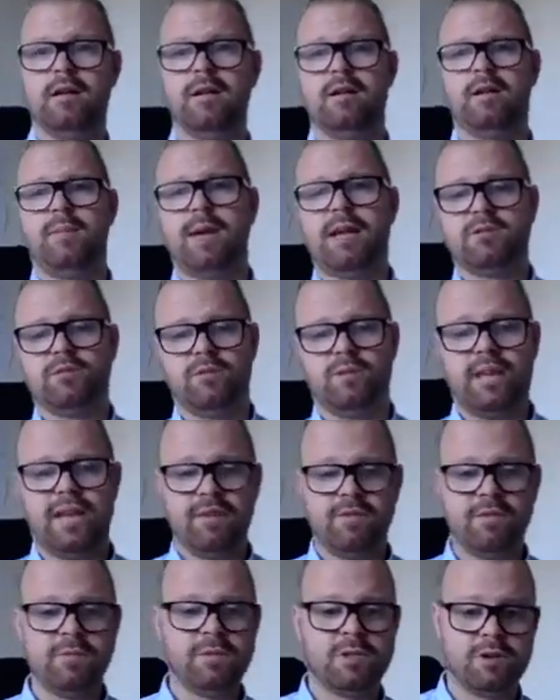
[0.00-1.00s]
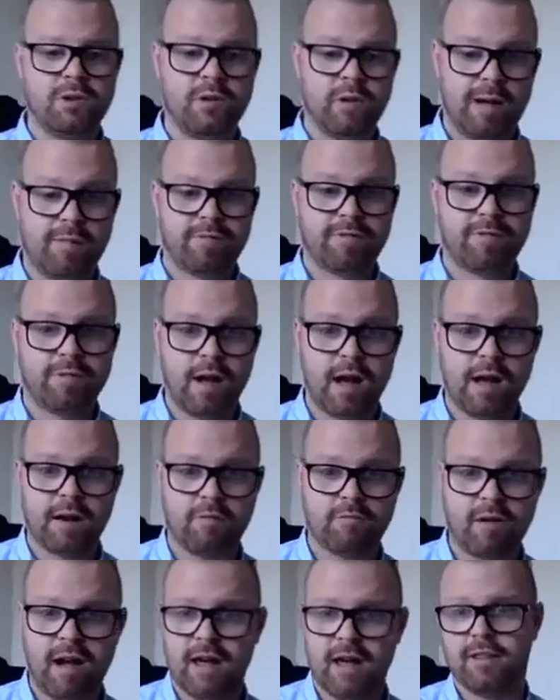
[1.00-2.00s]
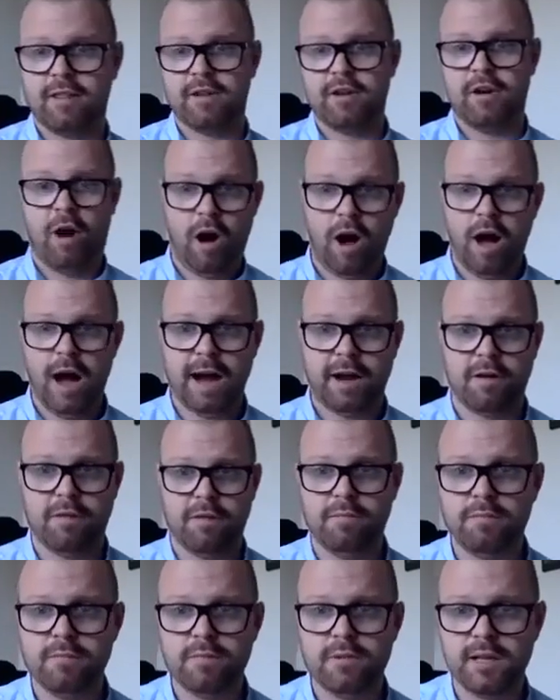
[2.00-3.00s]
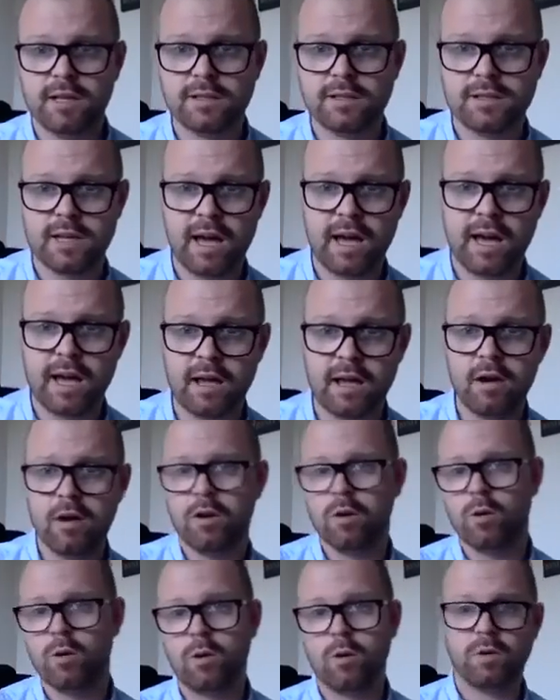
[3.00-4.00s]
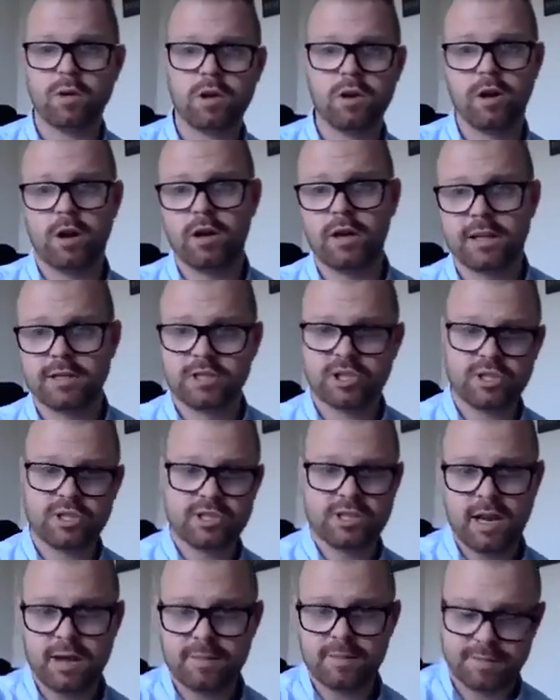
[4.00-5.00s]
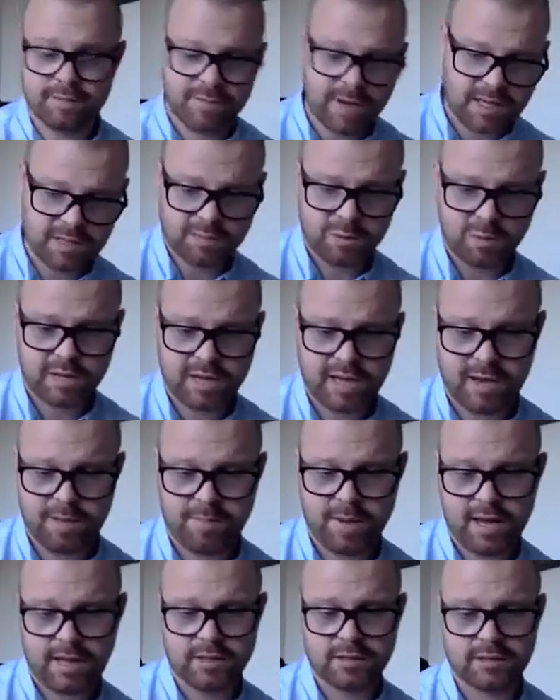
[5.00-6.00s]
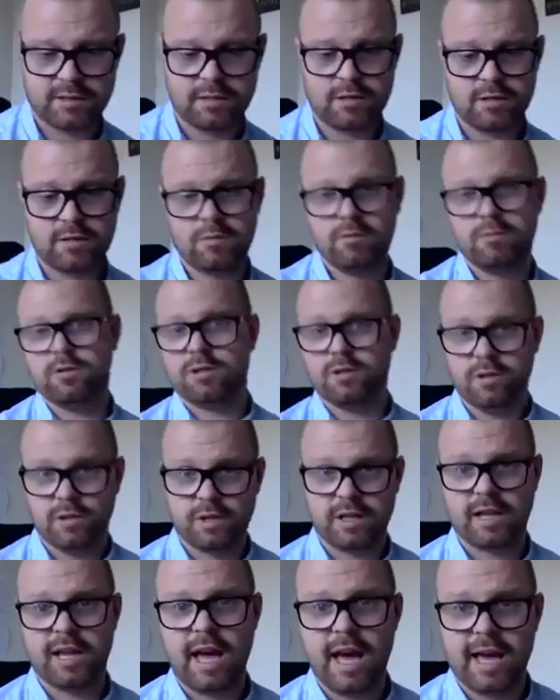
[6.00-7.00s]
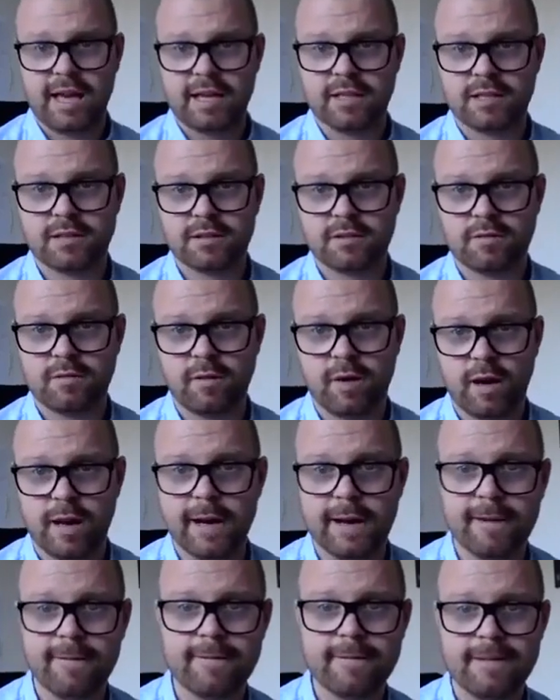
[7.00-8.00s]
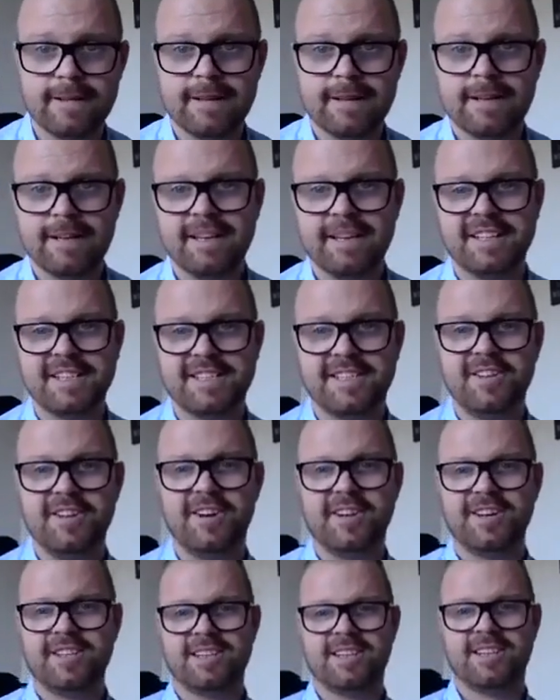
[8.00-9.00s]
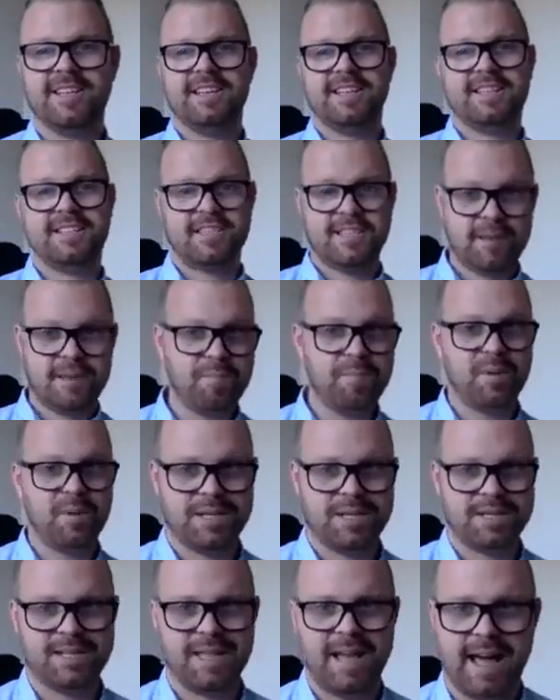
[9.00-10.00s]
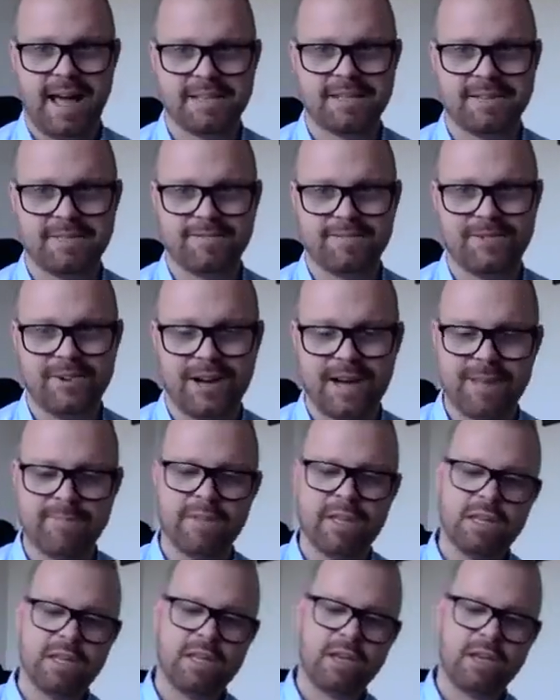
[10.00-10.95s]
I may as well give them to you up front rather than hide them and say, oh, you know, let's just set up some Facebook campaigns. Well, it's not the case, right? It's not as simple as that, right?